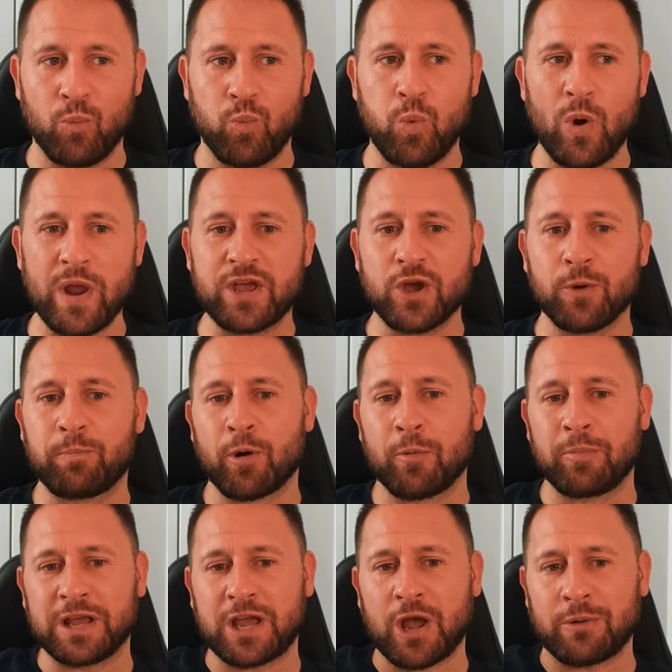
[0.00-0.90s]
We could
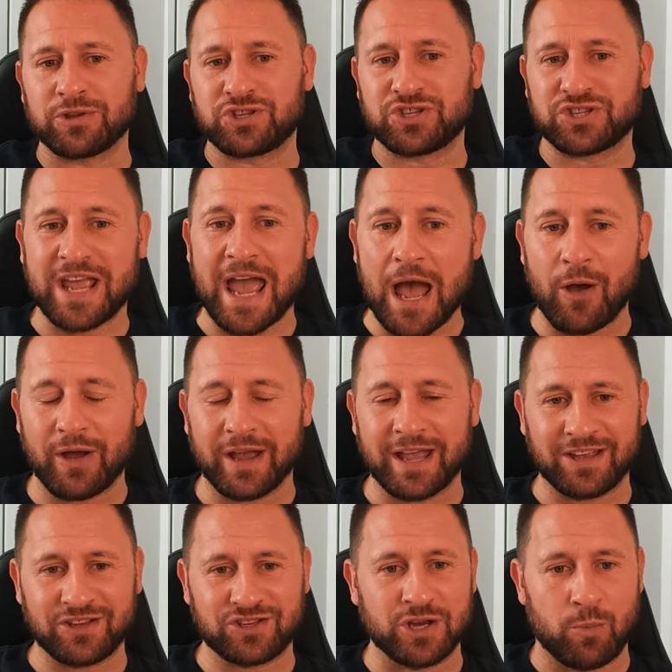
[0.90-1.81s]
probably go and scout
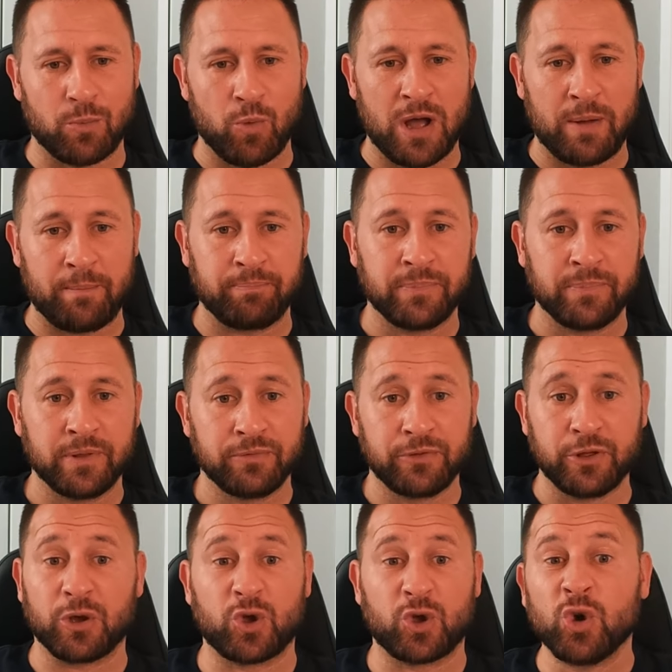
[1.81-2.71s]
and get someone
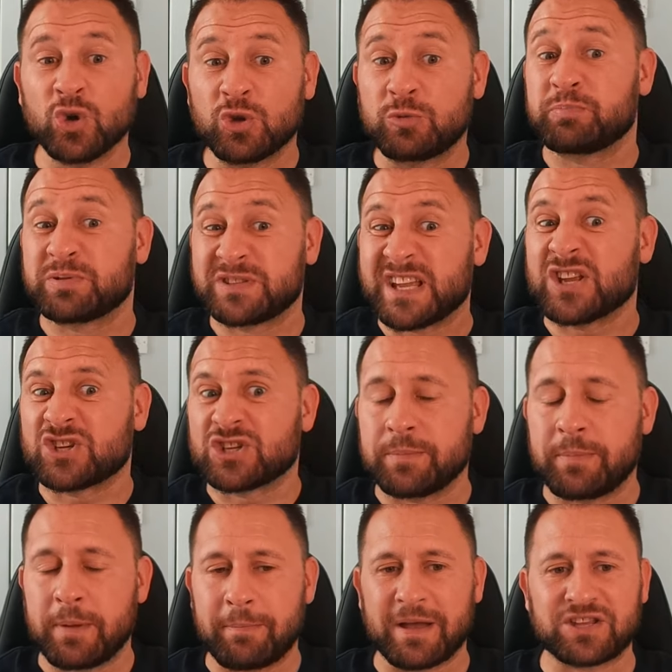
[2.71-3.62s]
that could
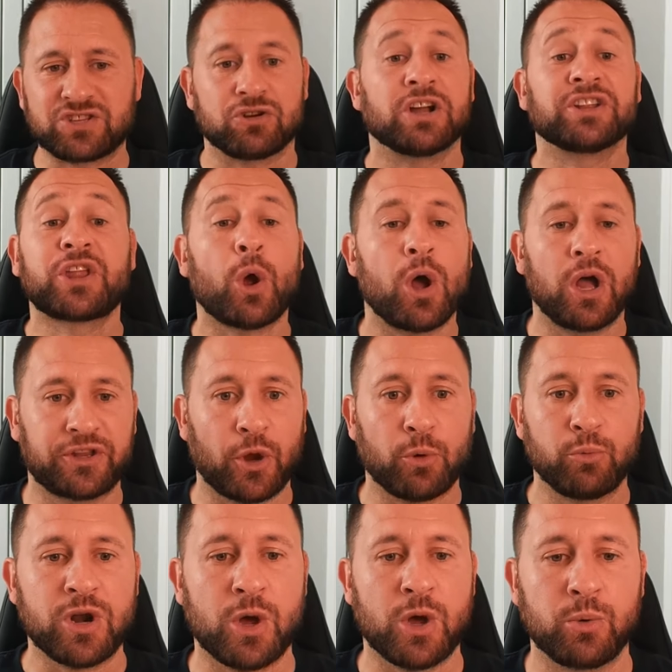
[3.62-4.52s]
potentially be better. I
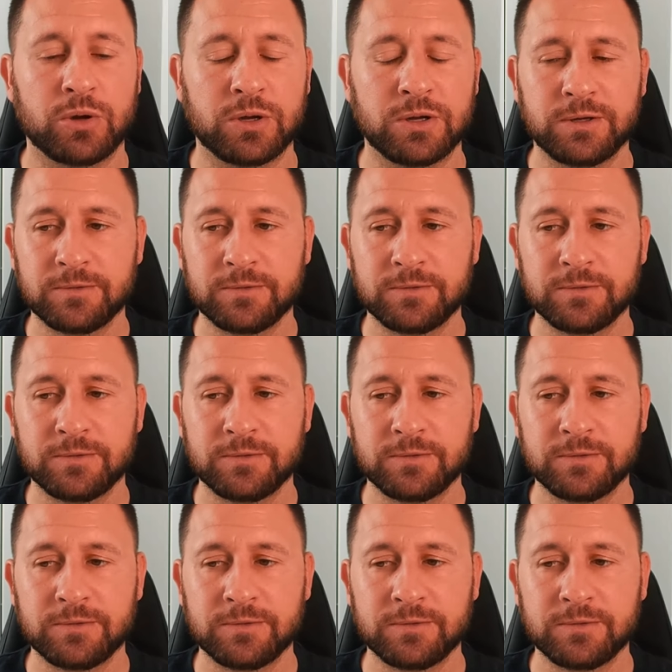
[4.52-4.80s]
don't know.